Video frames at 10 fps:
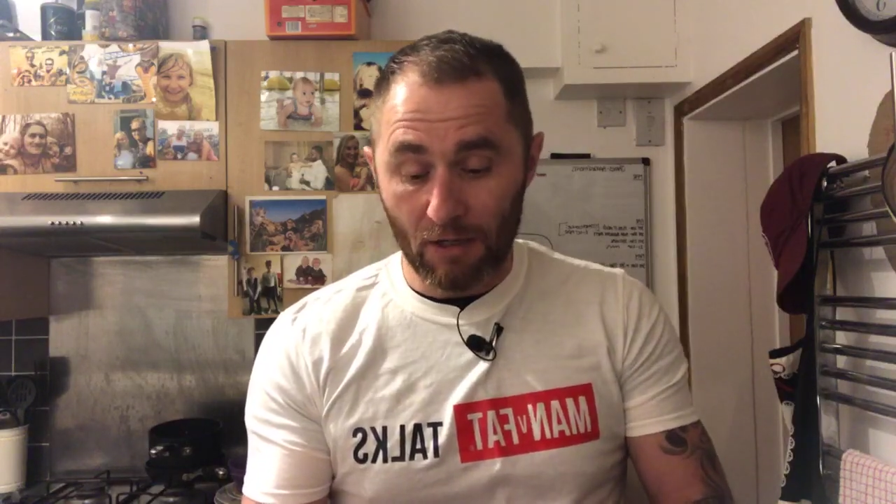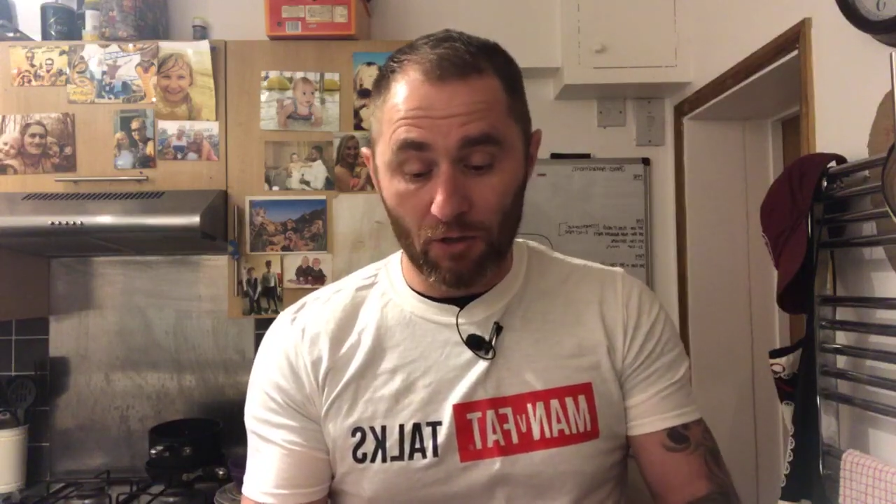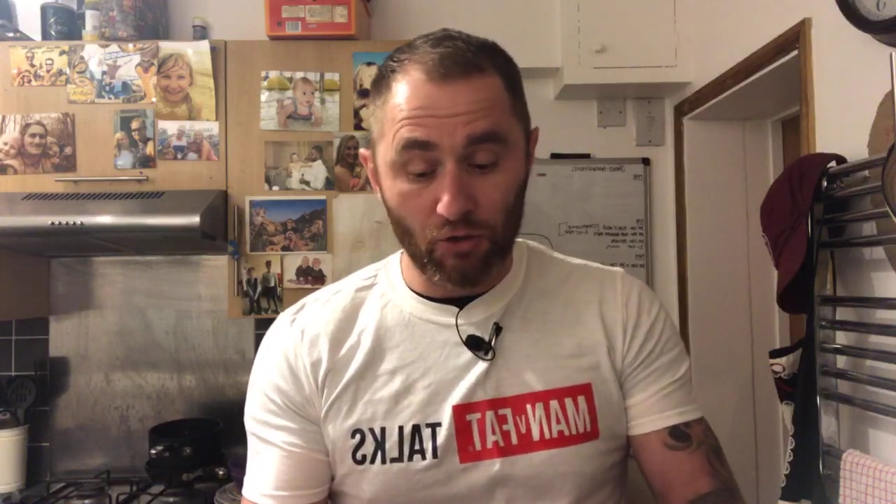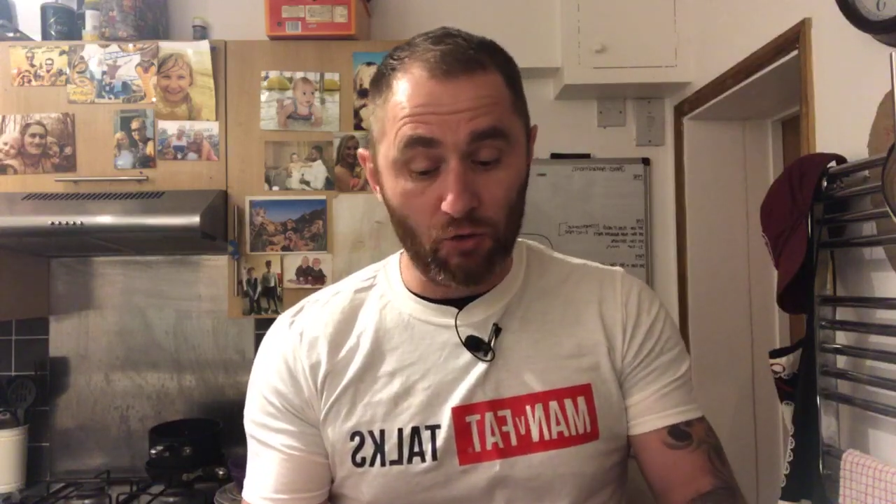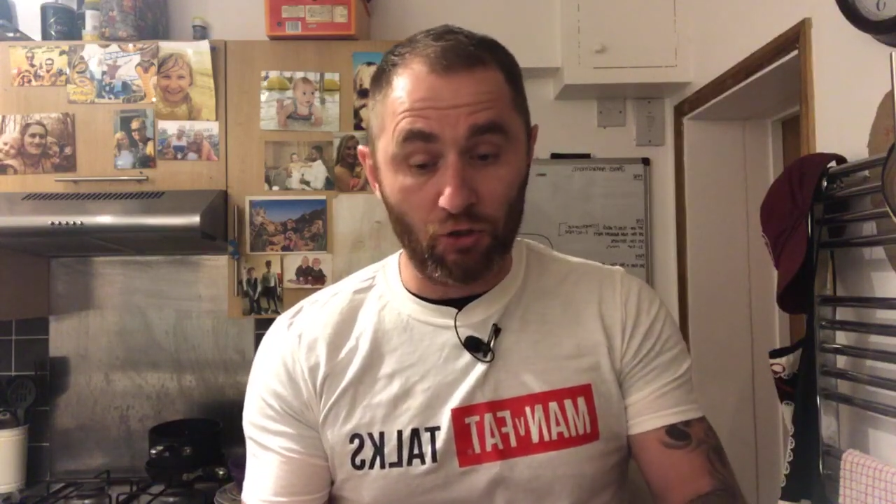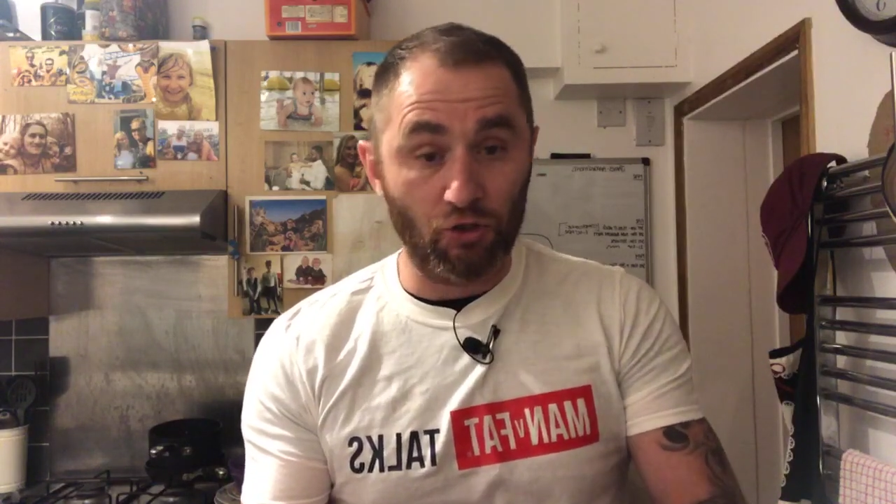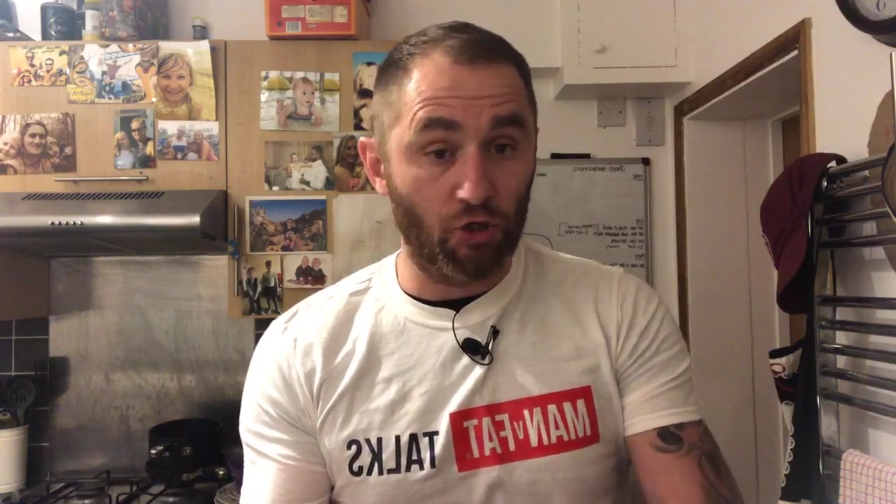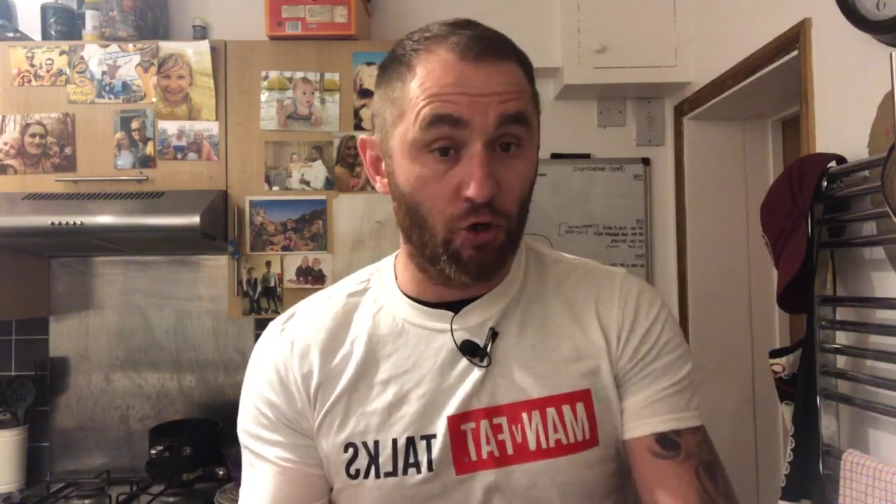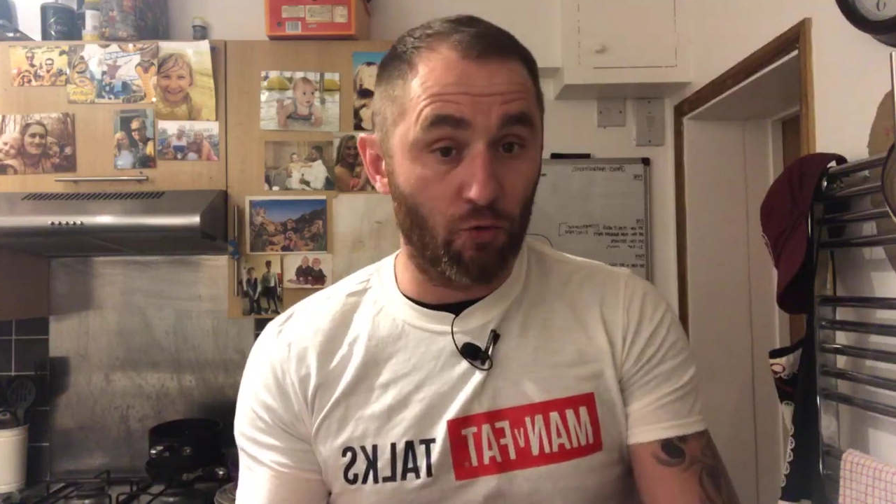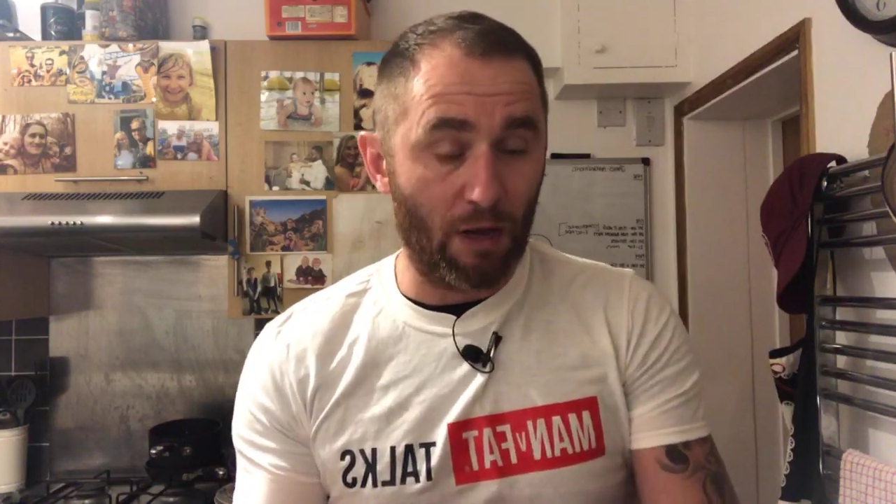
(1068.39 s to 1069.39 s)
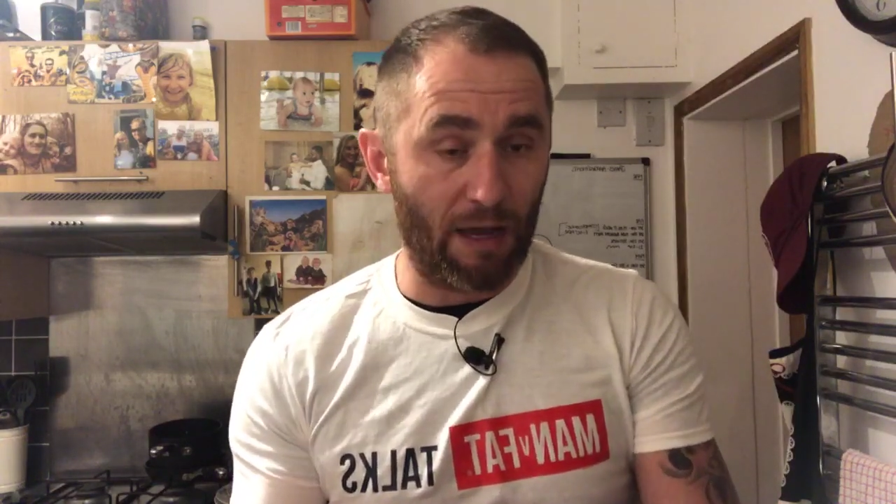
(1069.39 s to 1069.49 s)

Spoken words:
you could do